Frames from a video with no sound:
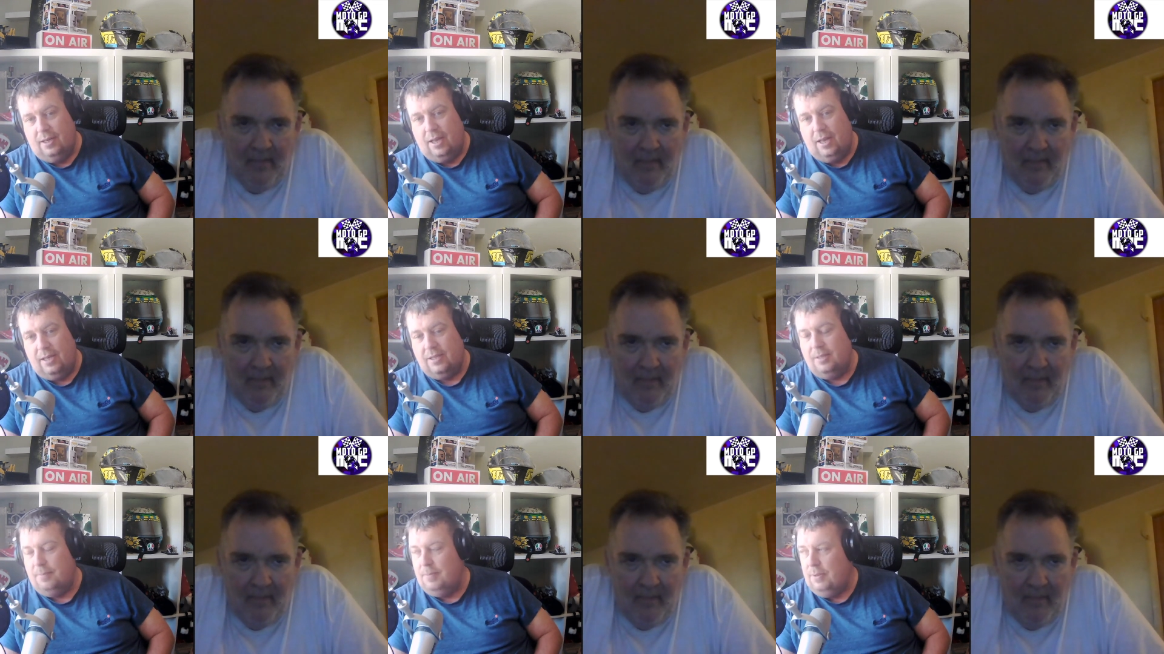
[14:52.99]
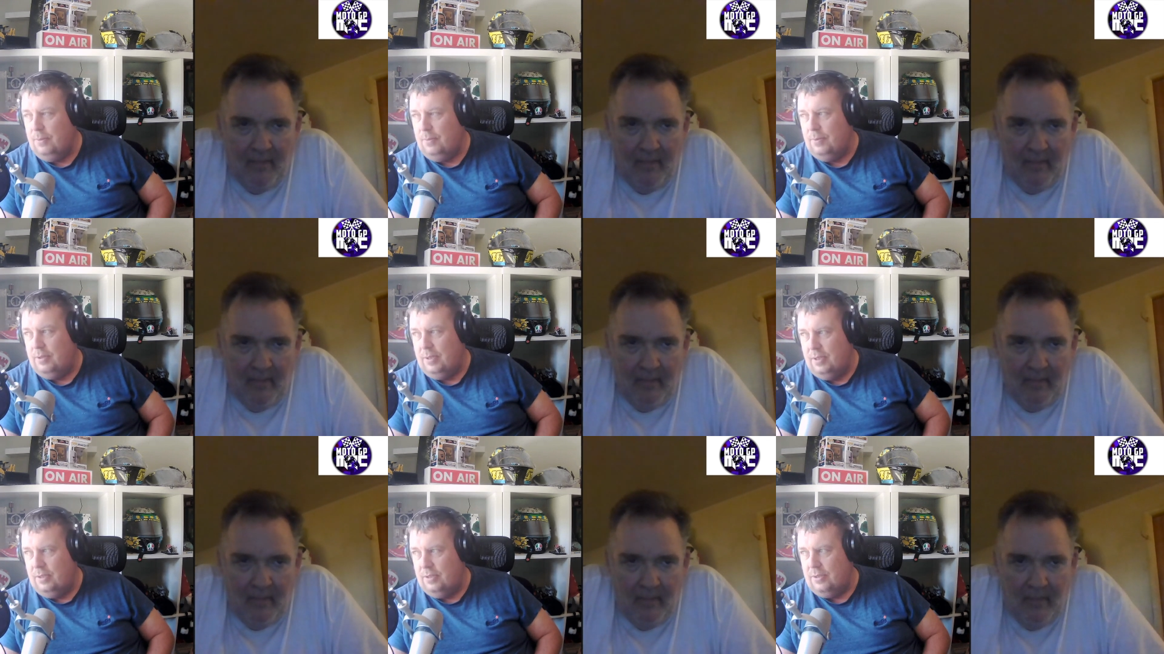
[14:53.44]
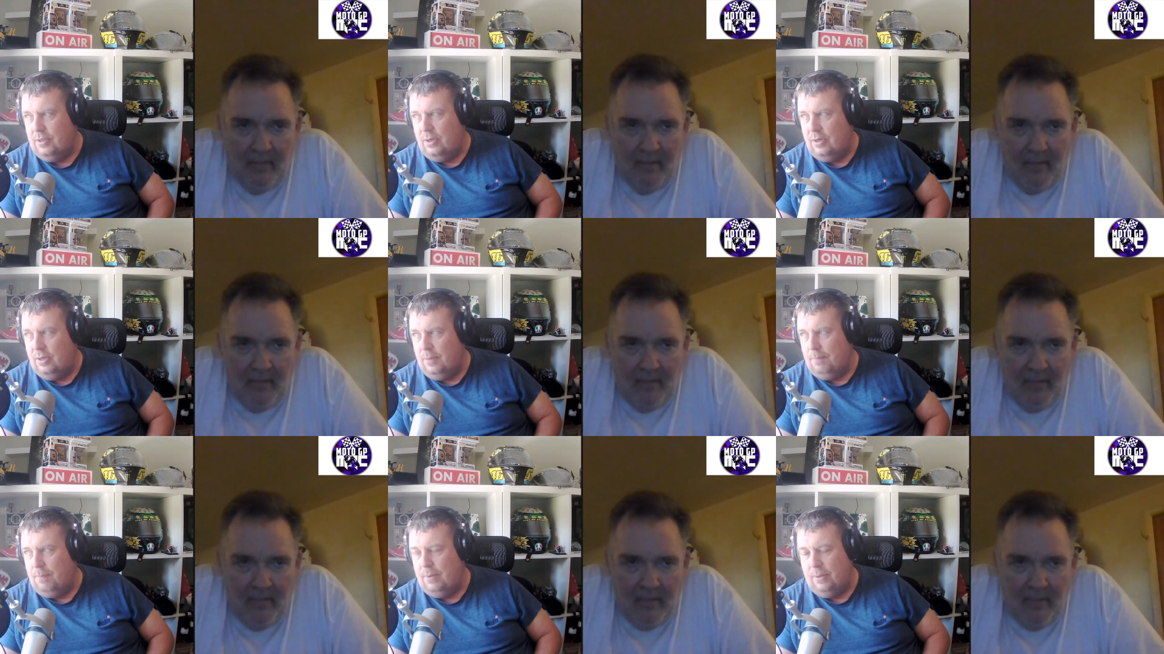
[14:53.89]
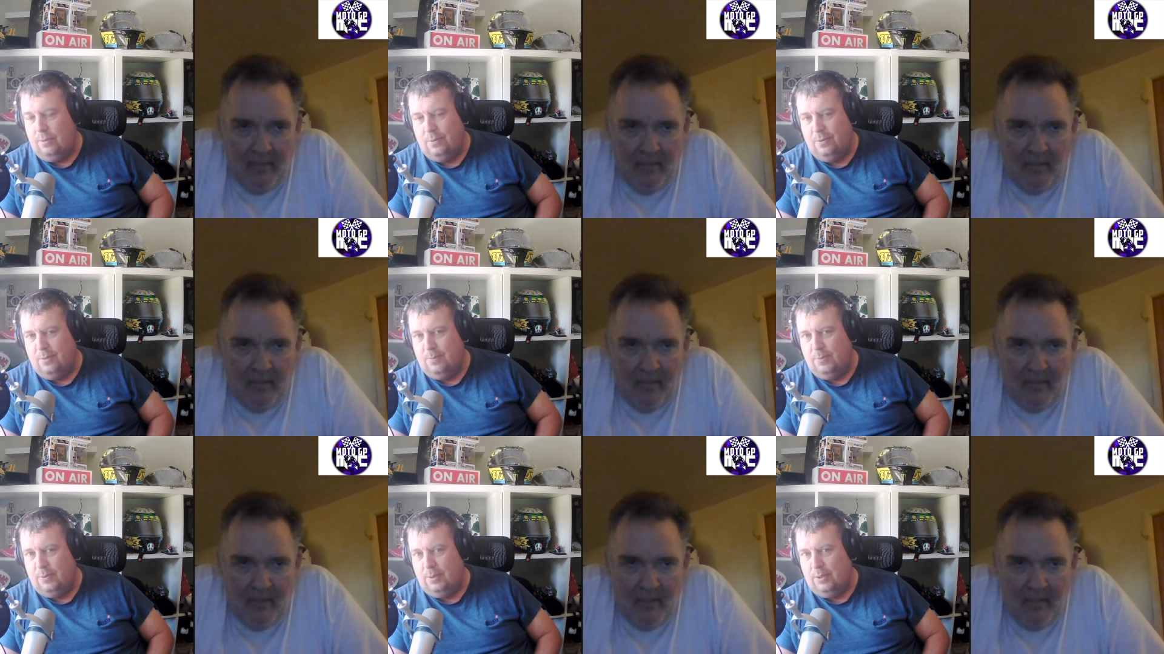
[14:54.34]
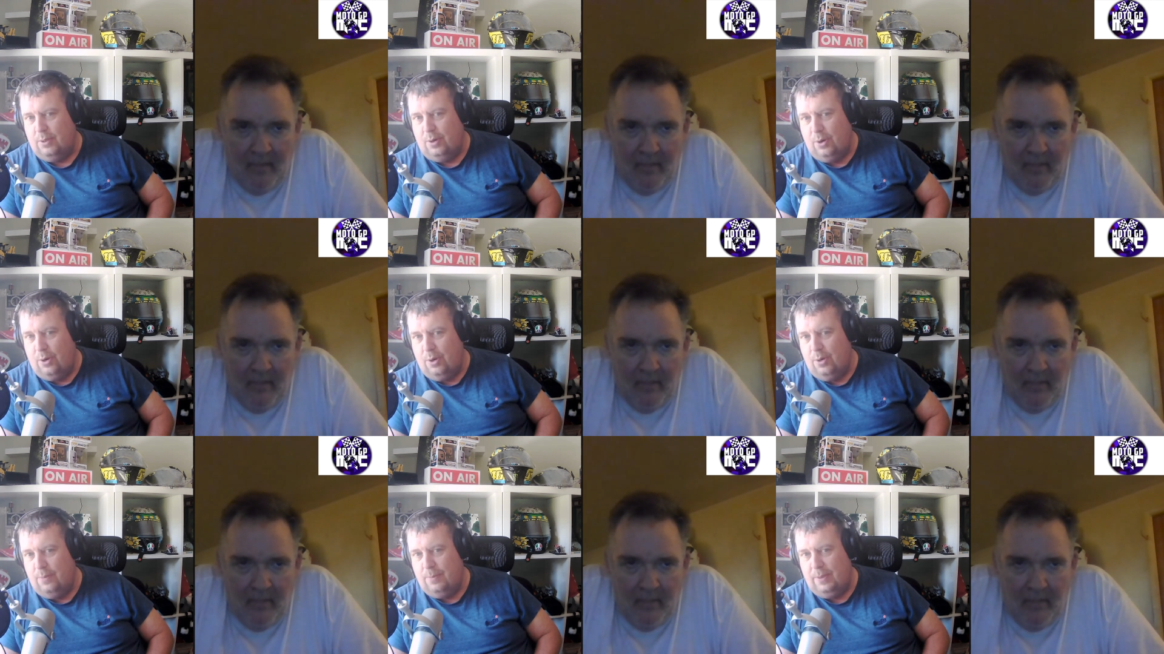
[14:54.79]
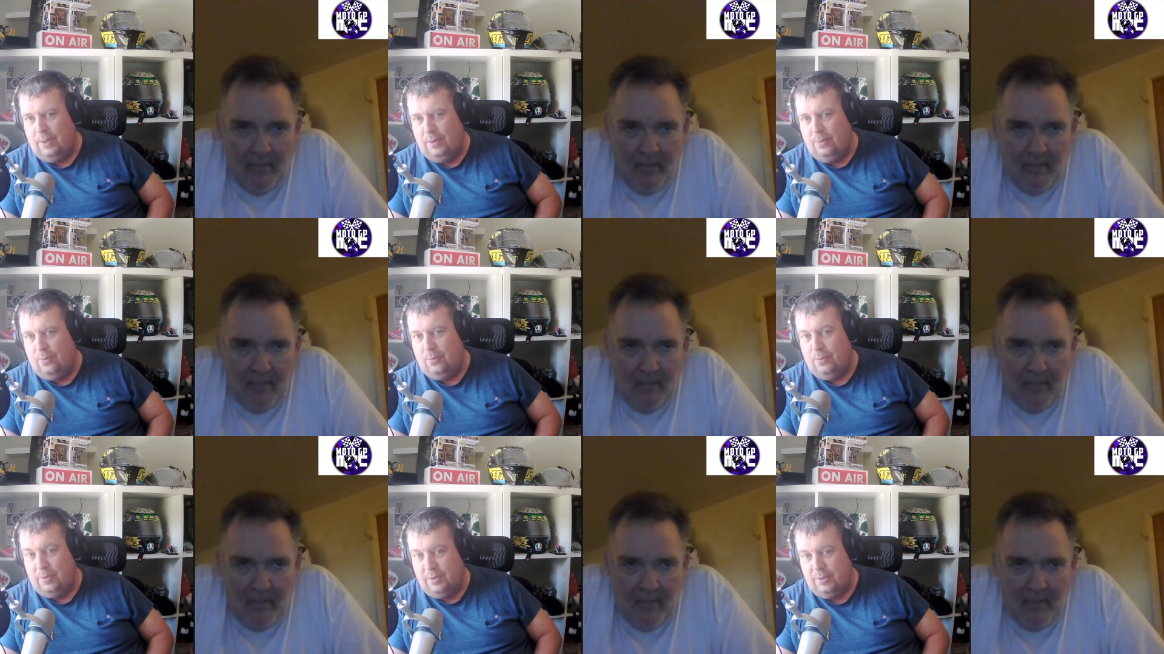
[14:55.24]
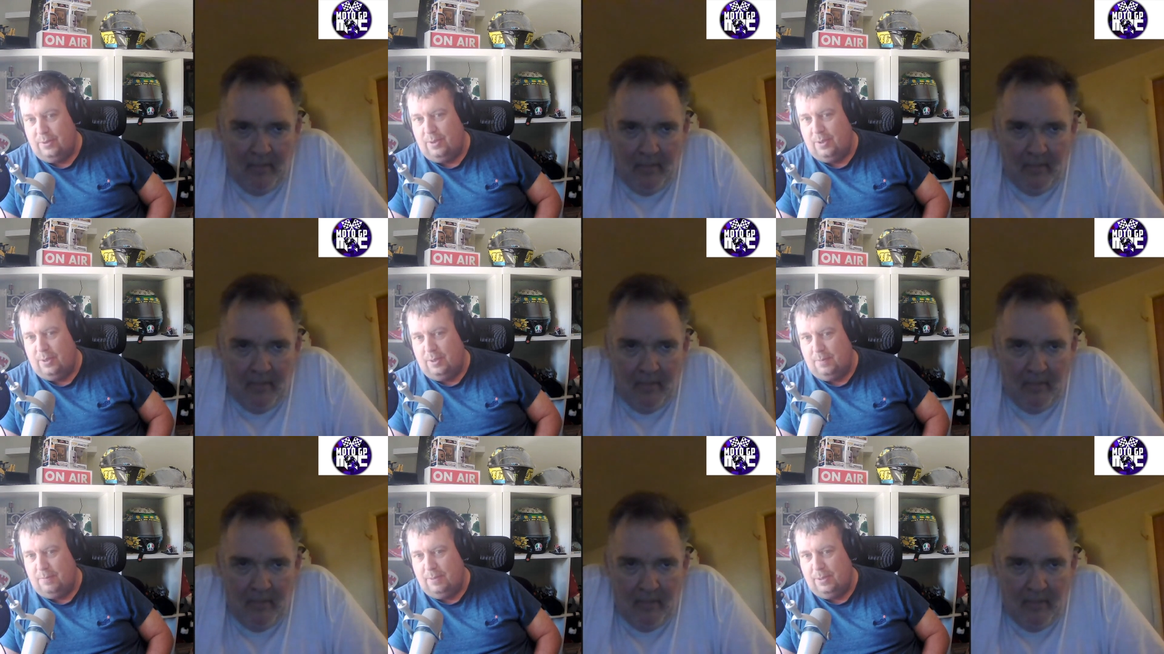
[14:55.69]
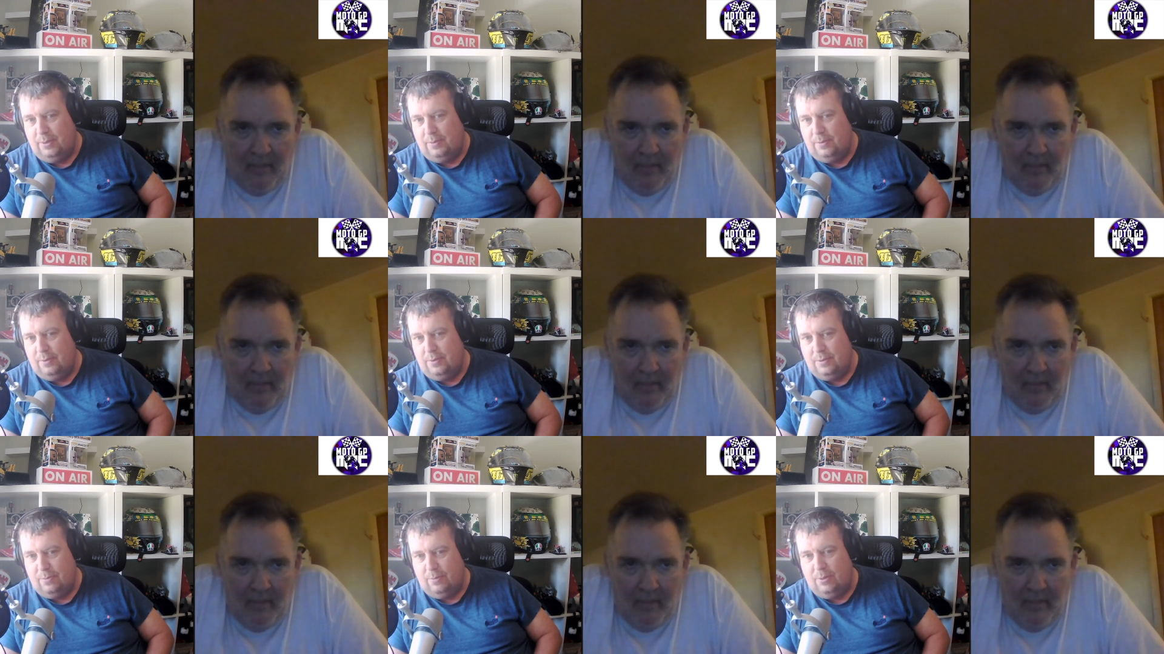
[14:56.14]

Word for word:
Speaker 1: had to be within circuit bounds, but the curbing was circuit bounds,